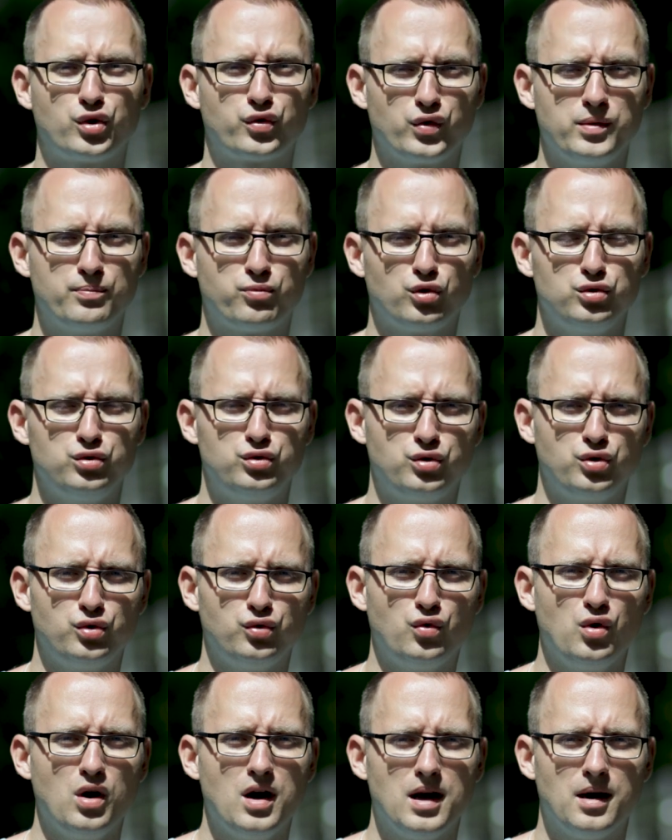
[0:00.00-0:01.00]

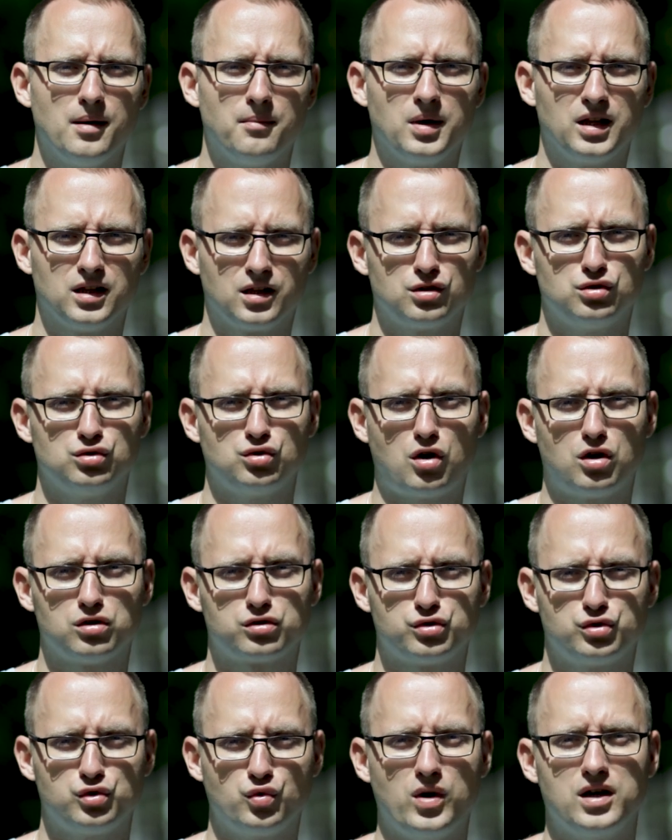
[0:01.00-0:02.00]
$3.2 million
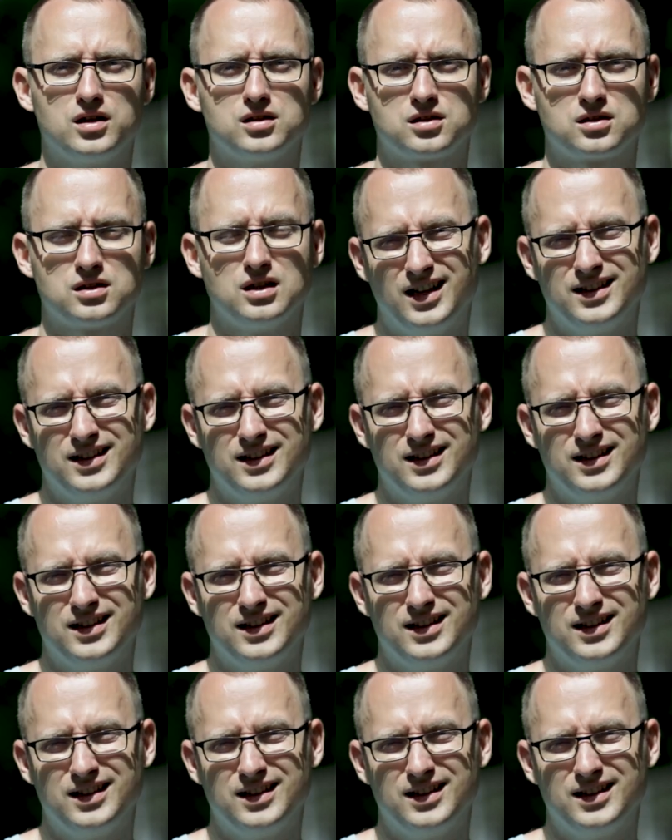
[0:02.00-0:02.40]
US.